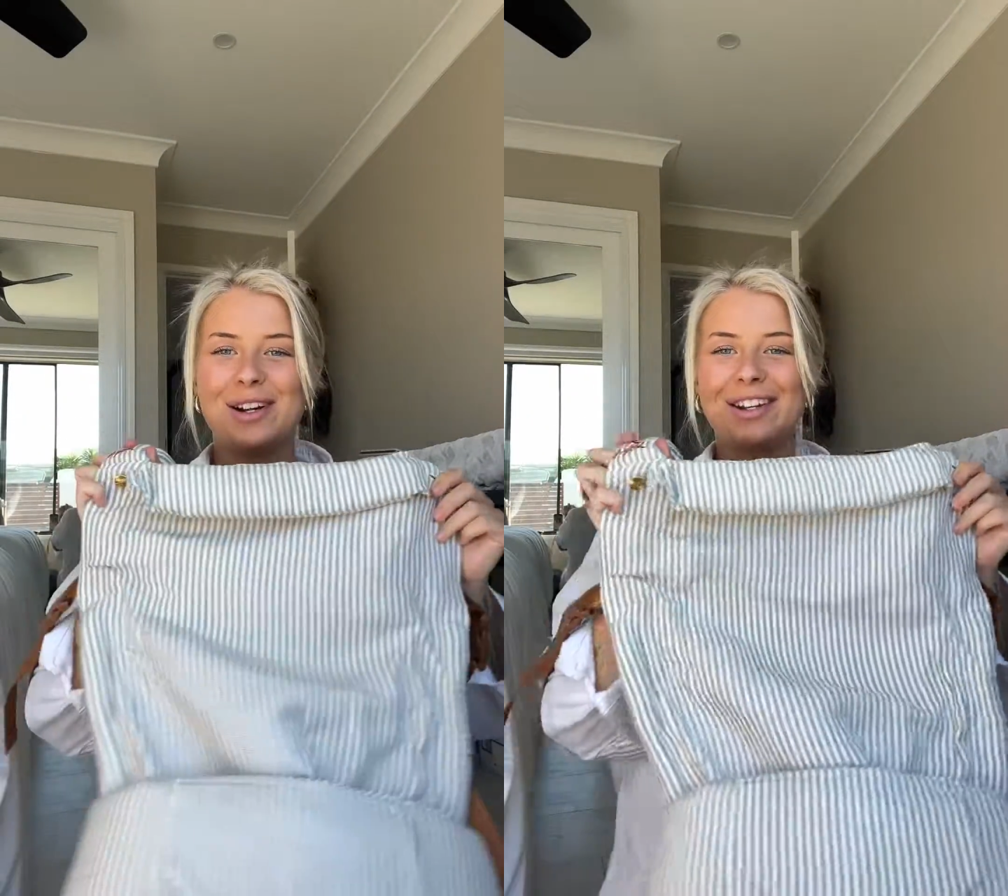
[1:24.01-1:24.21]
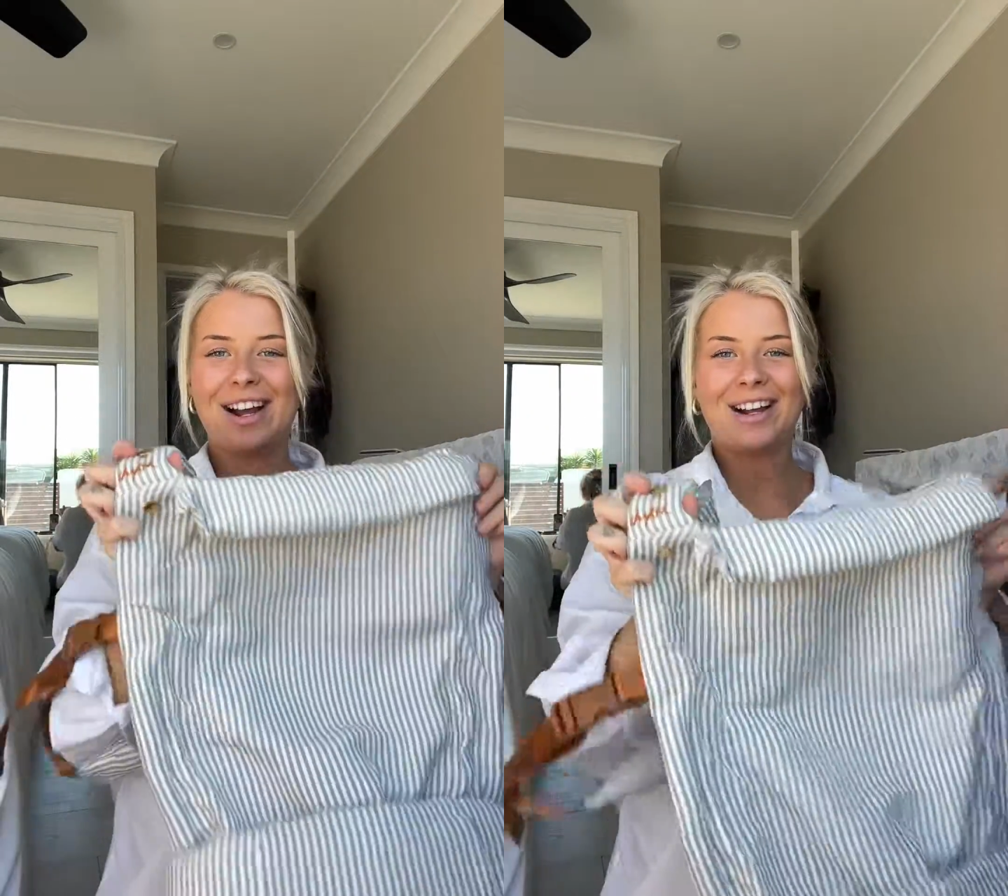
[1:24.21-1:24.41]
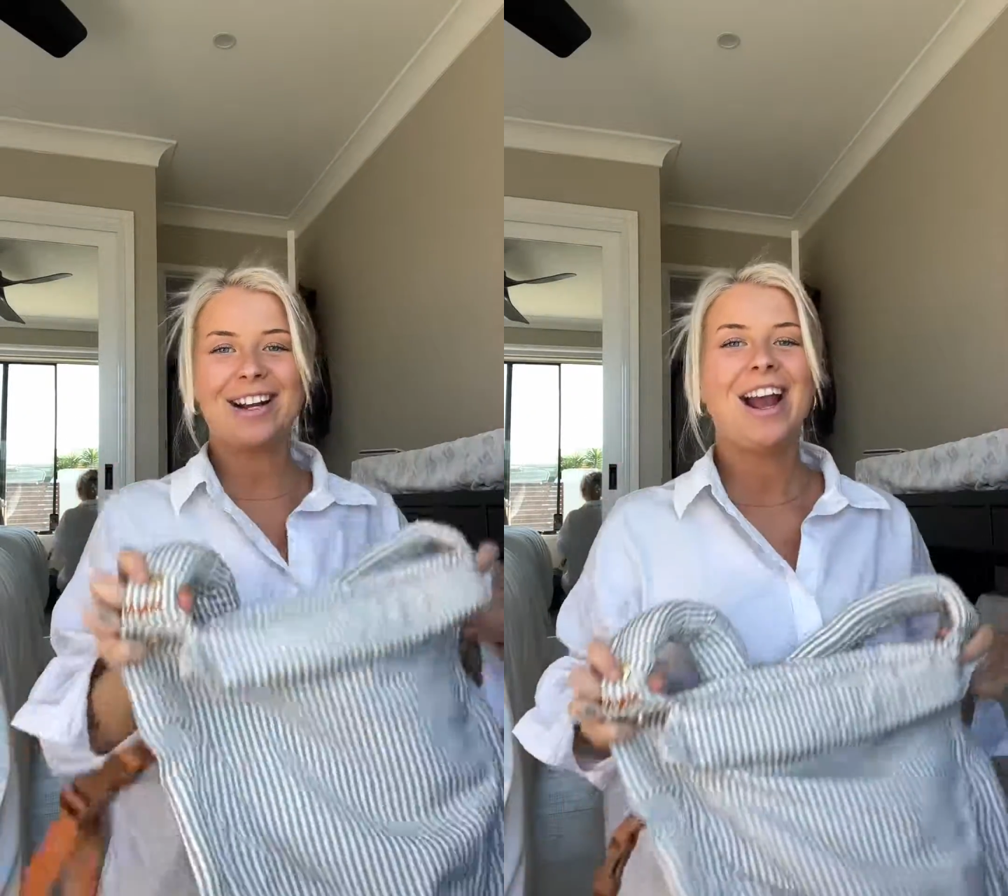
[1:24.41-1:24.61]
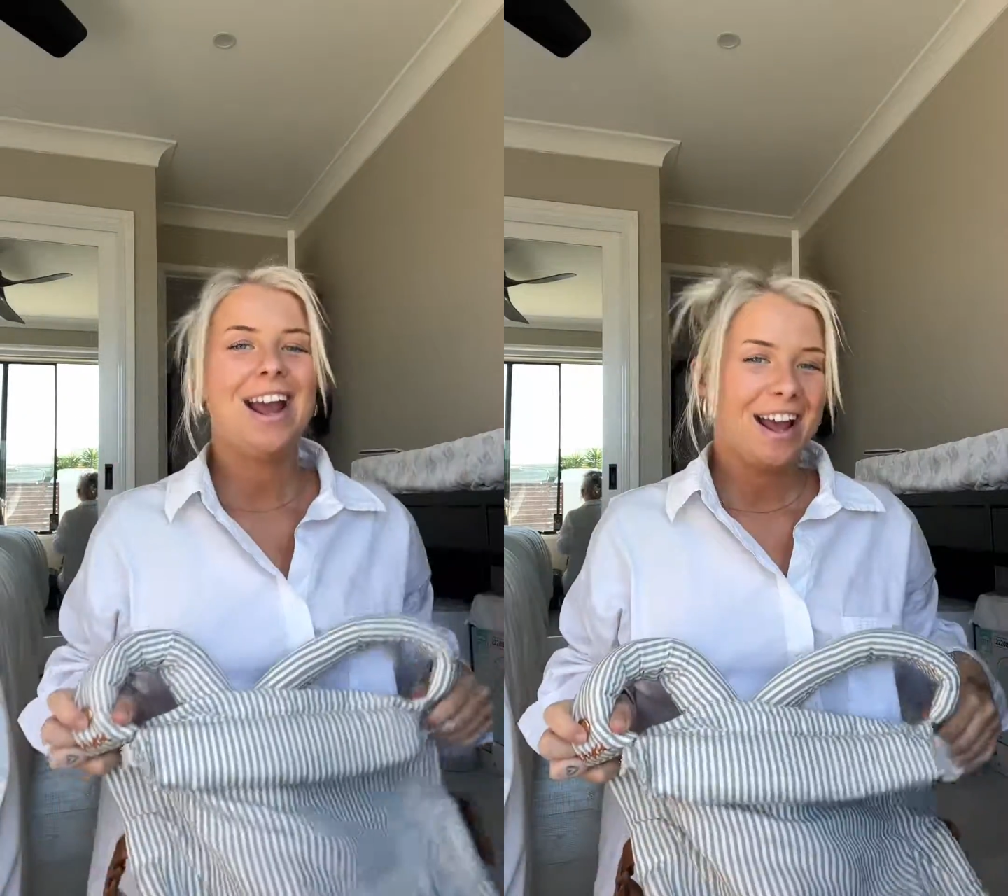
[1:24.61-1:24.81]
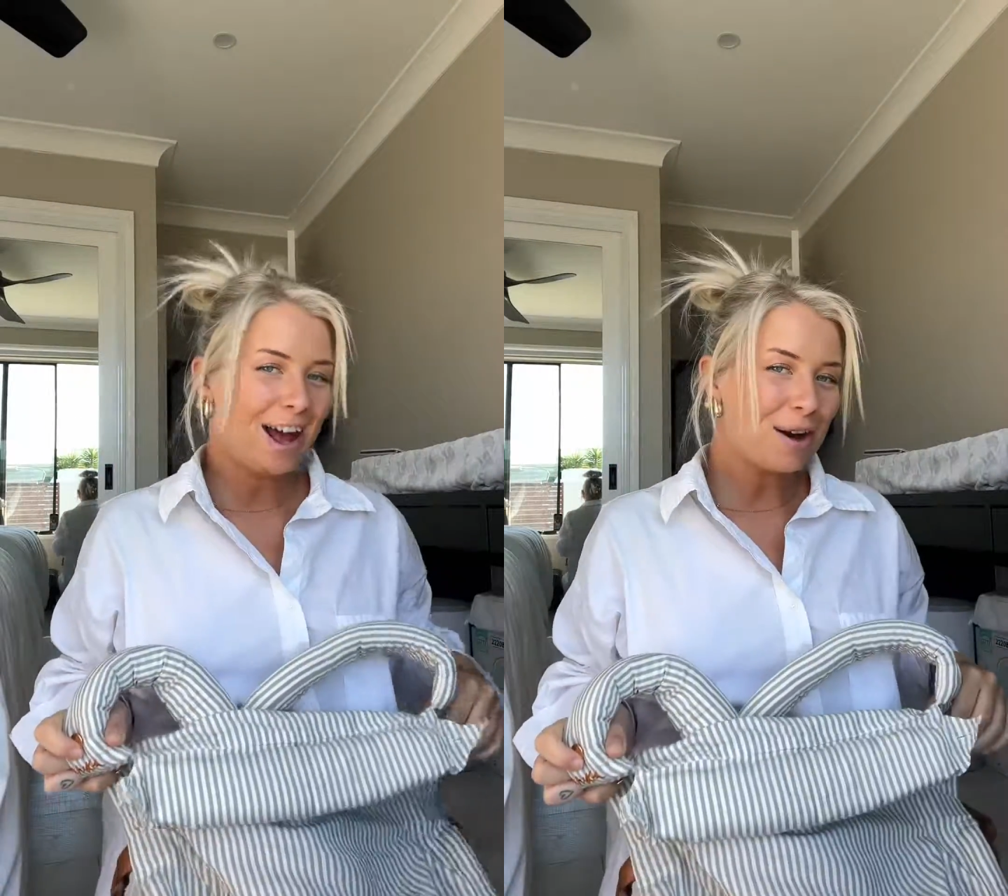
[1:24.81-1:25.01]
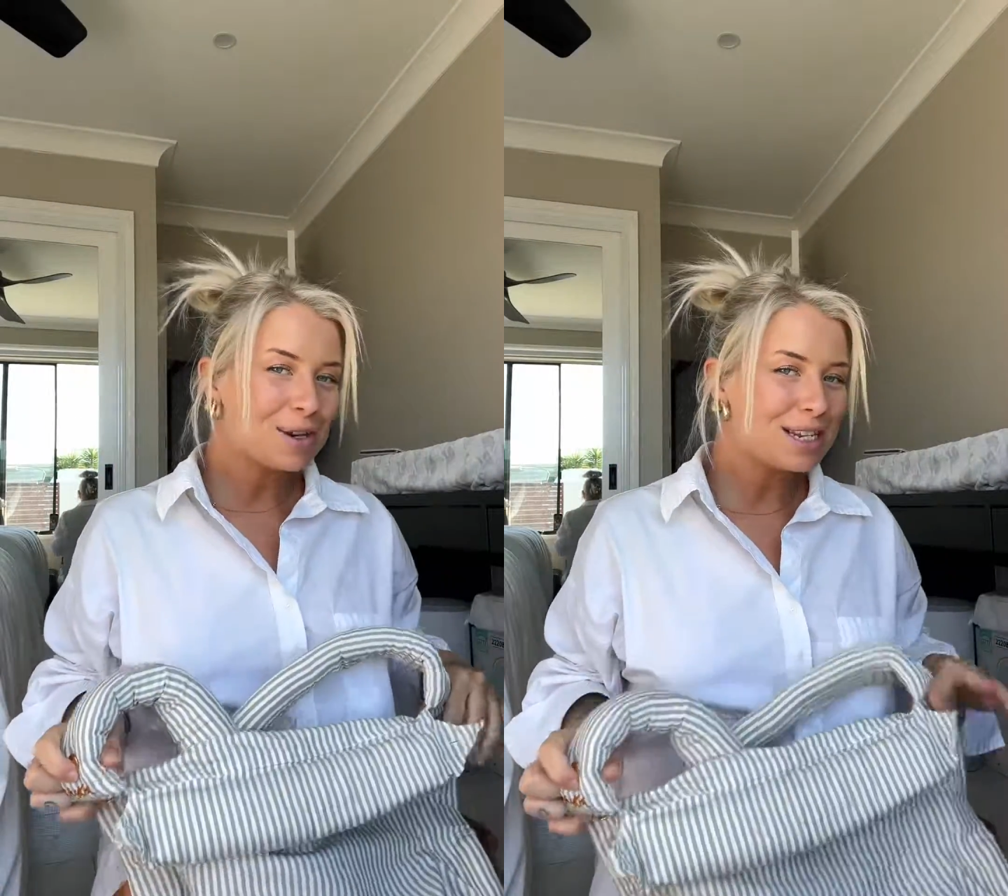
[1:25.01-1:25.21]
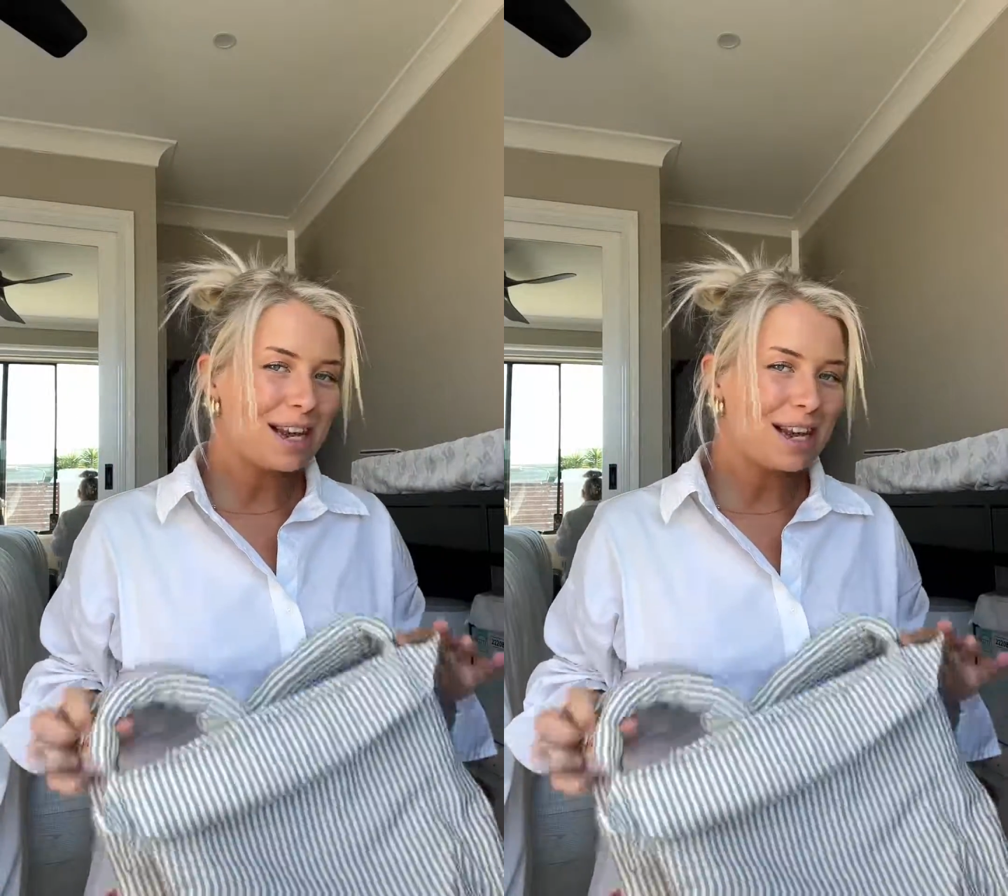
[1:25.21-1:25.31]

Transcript: Like, I was